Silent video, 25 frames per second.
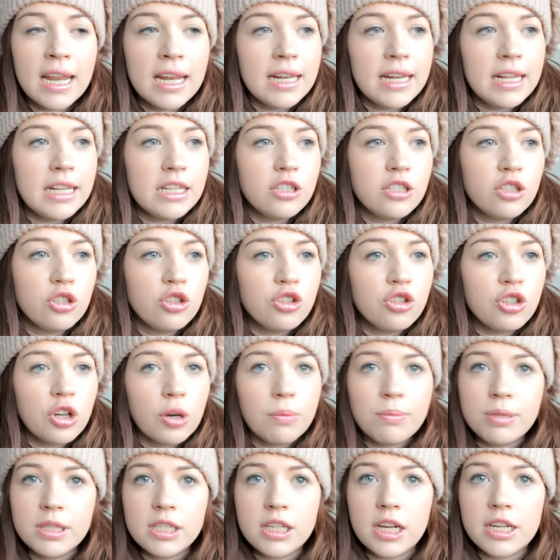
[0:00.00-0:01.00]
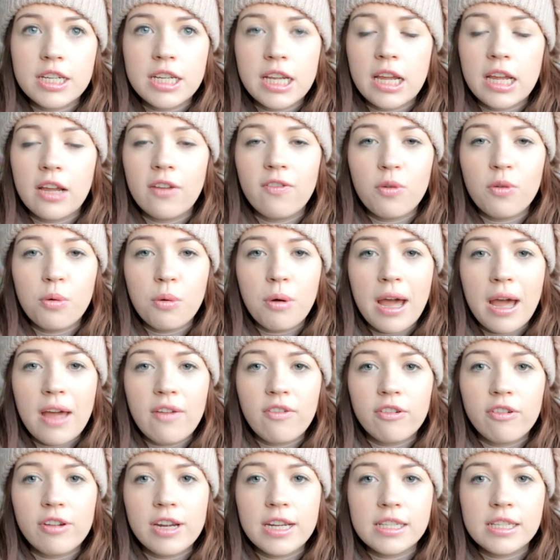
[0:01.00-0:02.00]
need to stop studying for
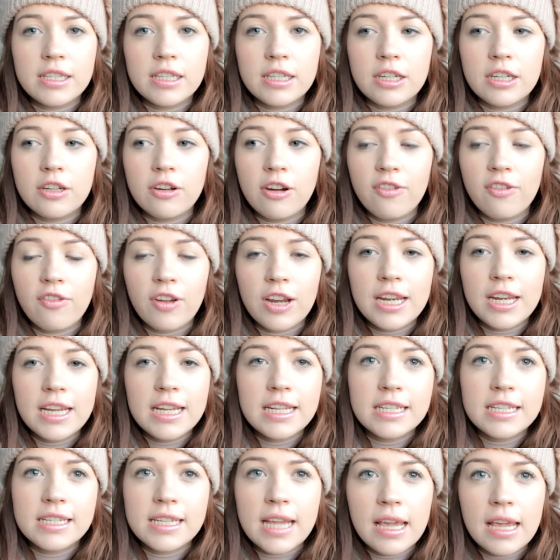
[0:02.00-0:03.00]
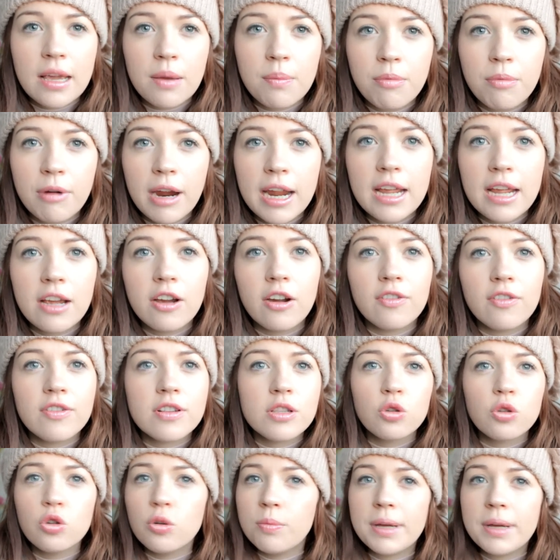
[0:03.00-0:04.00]
whatever reason, or if I need to take a break, or if
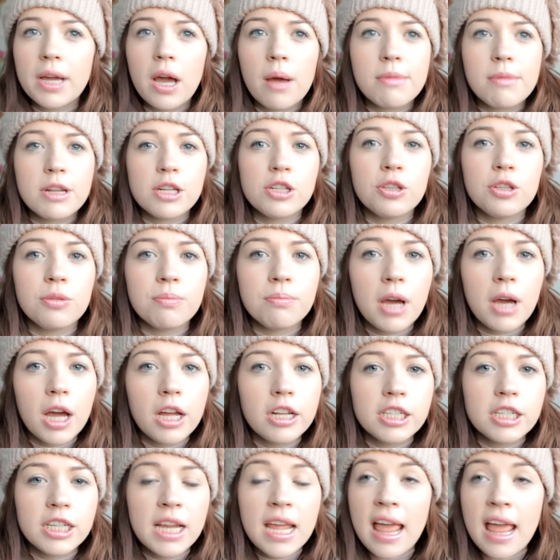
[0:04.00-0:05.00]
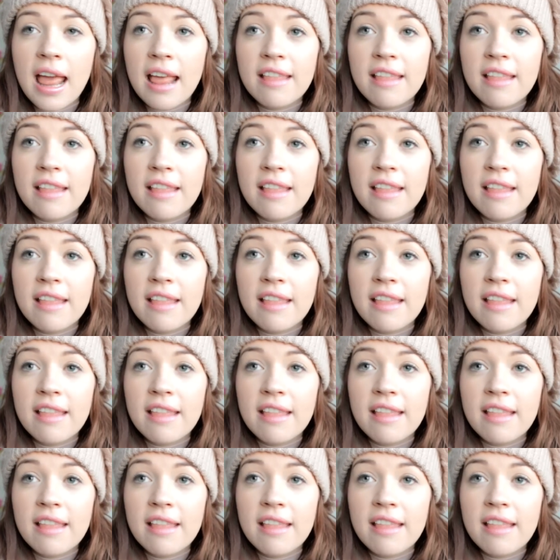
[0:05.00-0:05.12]
it's all becoming too much?